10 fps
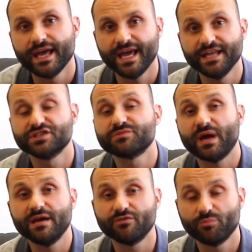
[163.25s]
and just
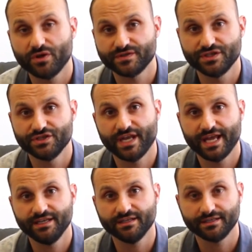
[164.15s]
pay for postage and
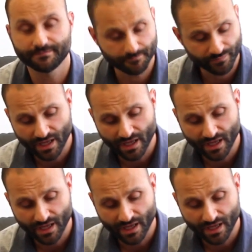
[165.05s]
handling.